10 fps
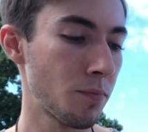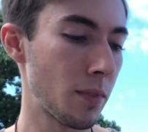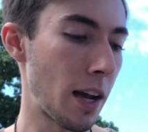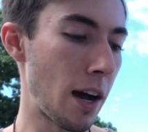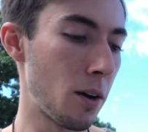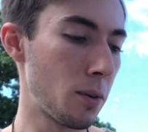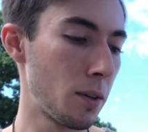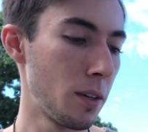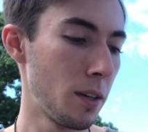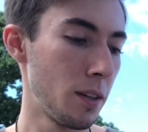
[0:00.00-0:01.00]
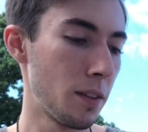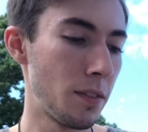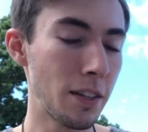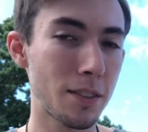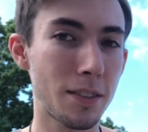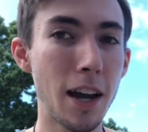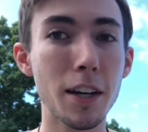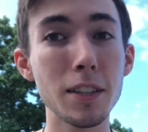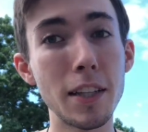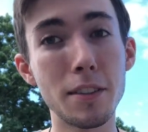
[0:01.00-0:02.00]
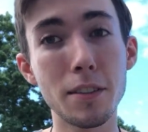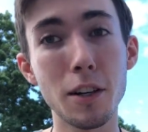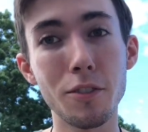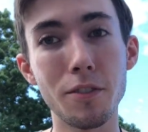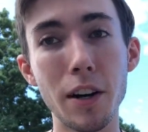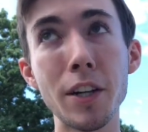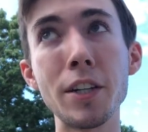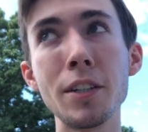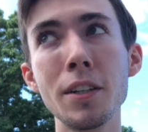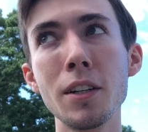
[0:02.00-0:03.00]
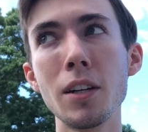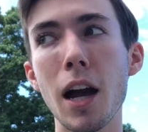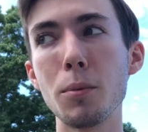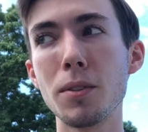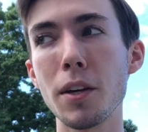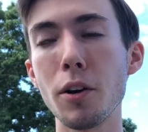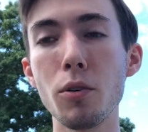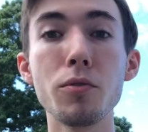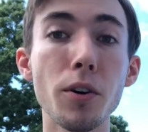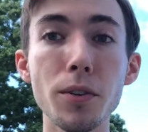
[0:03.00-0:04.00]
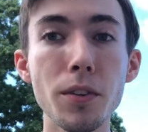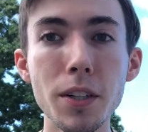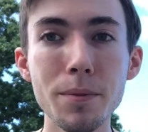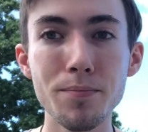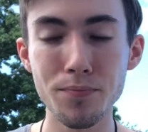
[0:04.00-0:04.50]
Now, this deck lends itself very, I would say, overtly